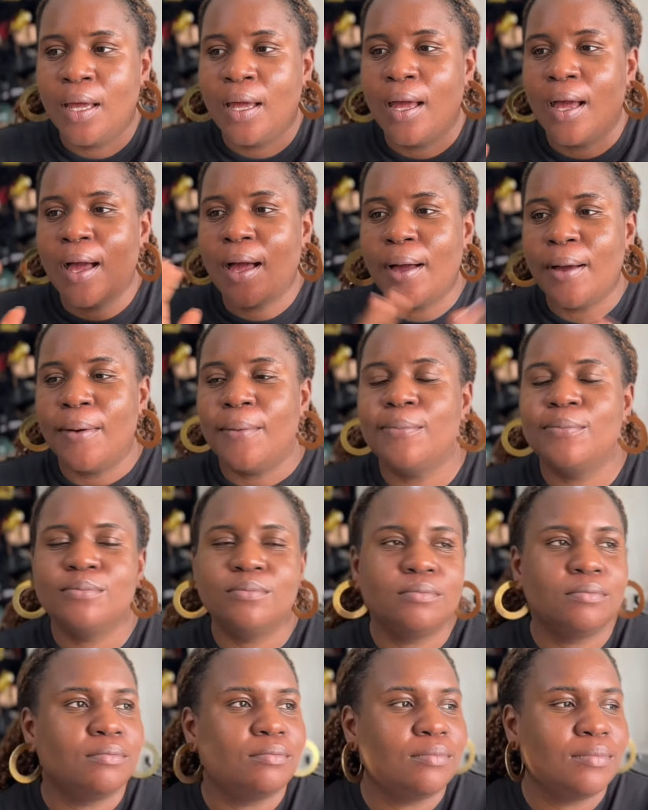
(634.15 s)

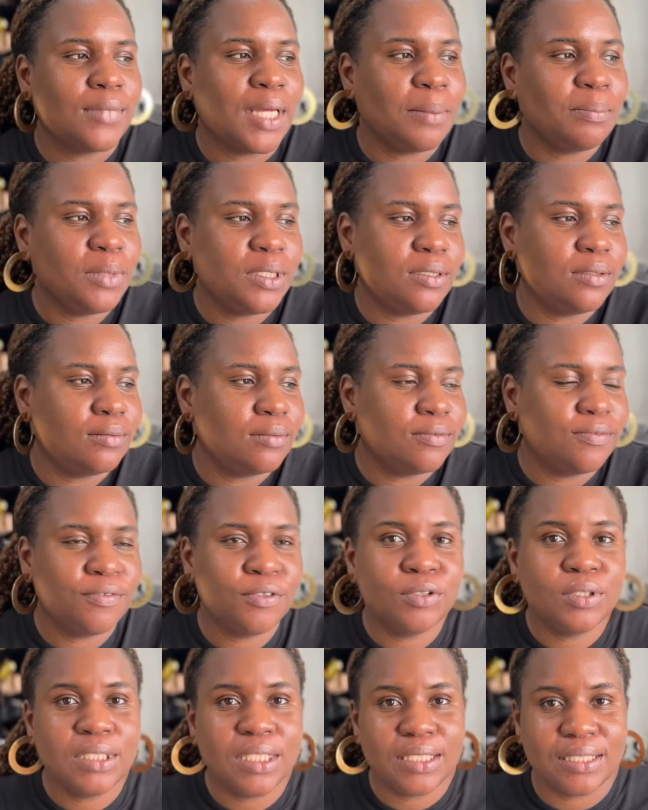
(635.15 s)

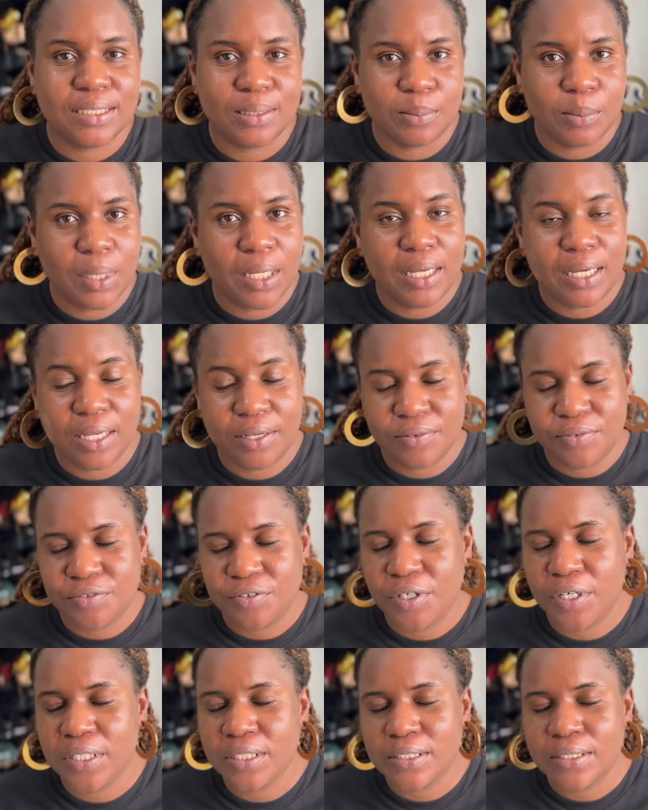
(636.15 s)
few days in my life,
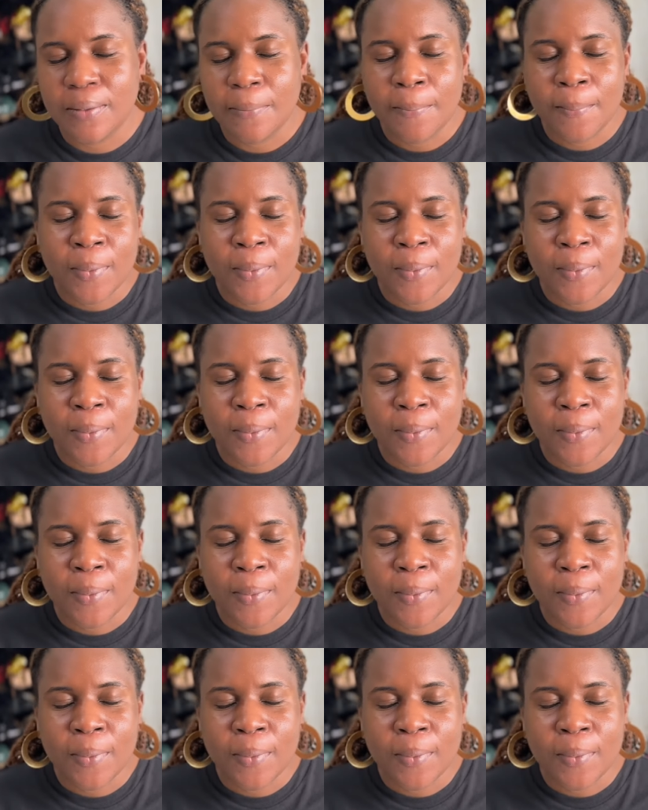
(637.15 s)
right?